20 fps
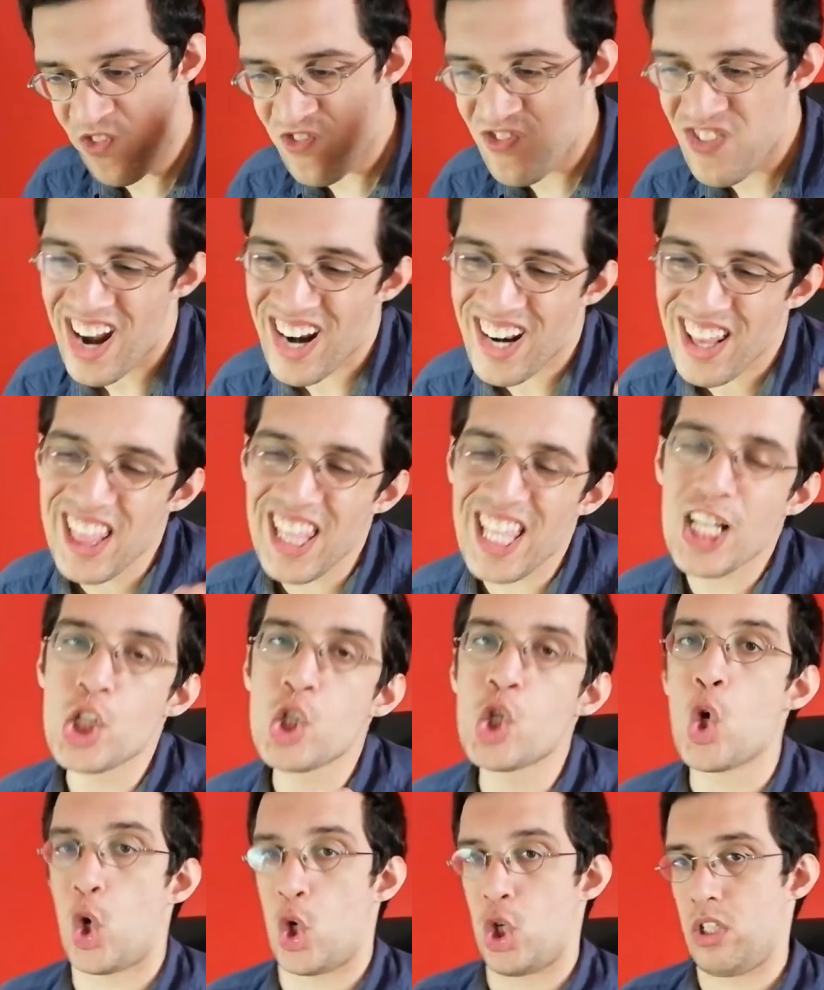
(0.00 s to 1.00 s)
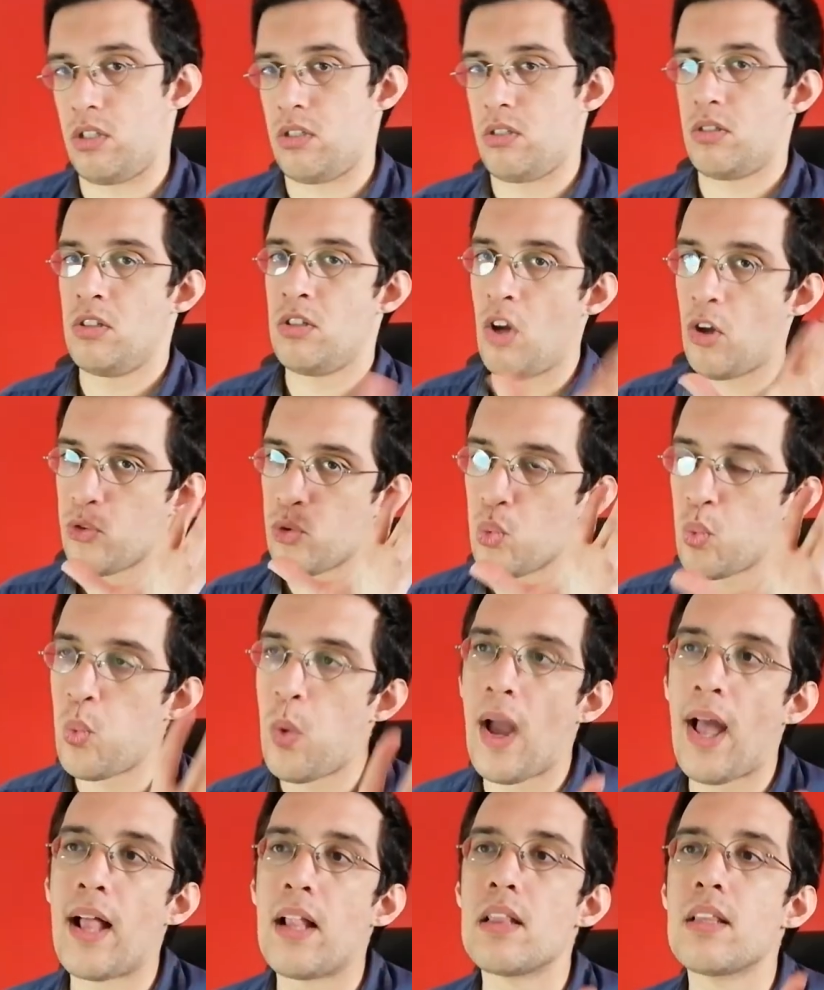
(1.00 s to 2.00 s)
fairly good. Not
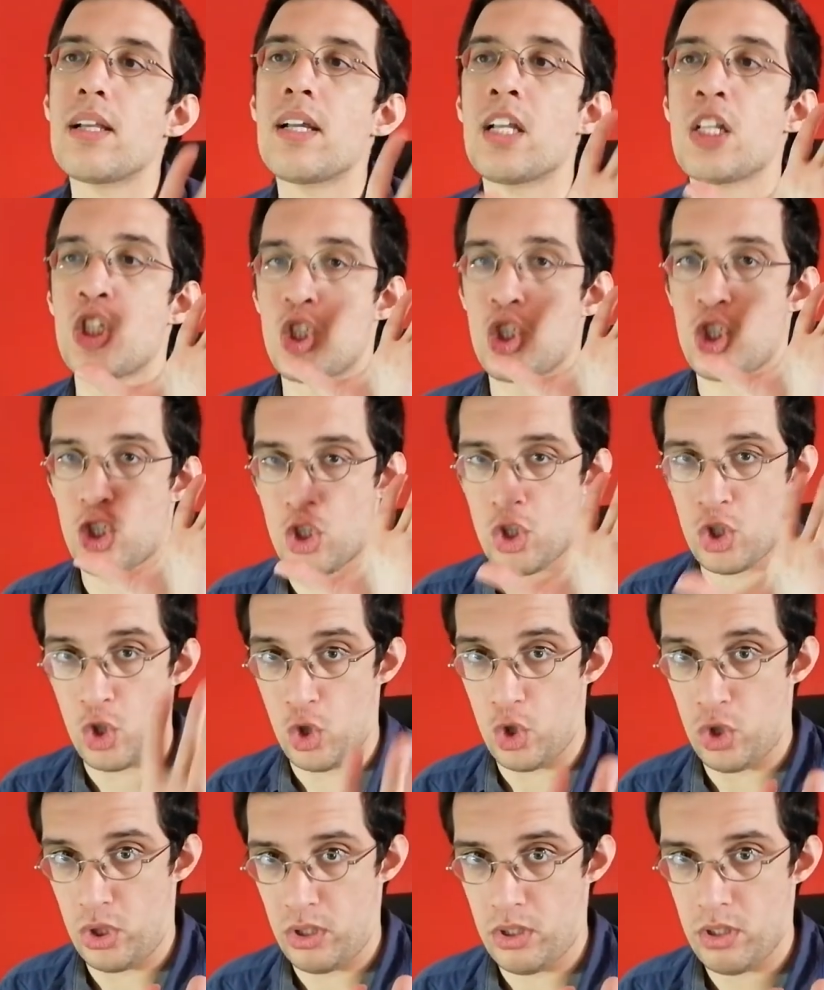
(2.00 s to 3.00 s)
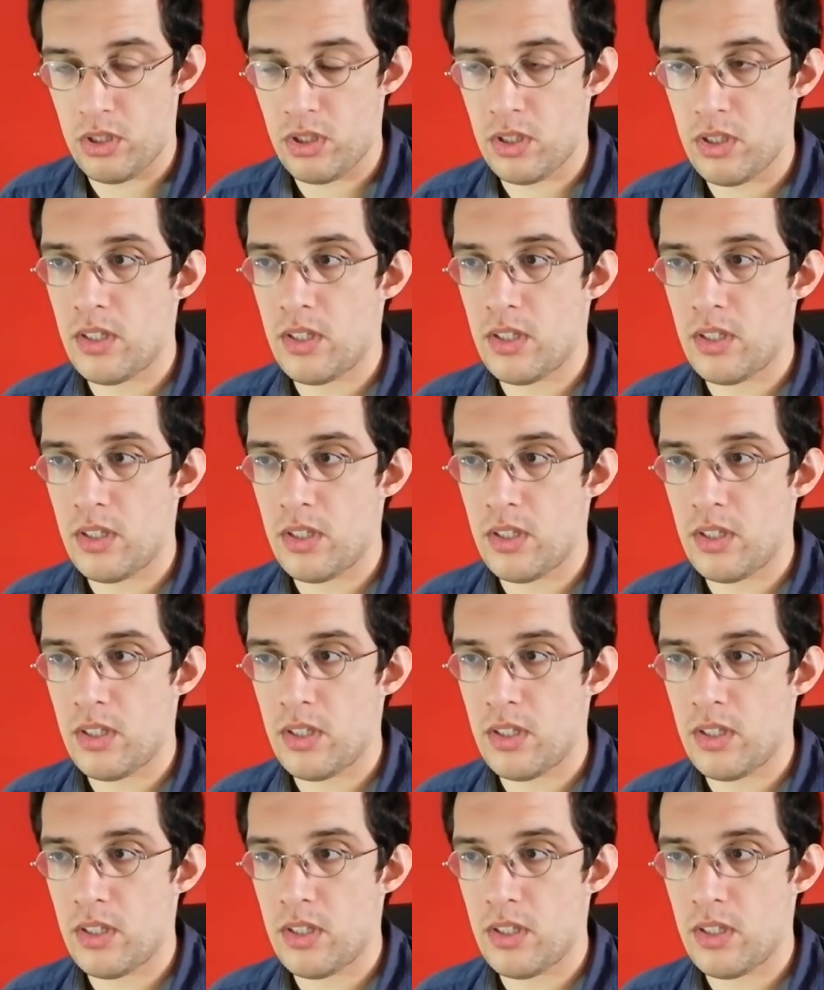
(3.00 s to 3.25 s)
well, it's good.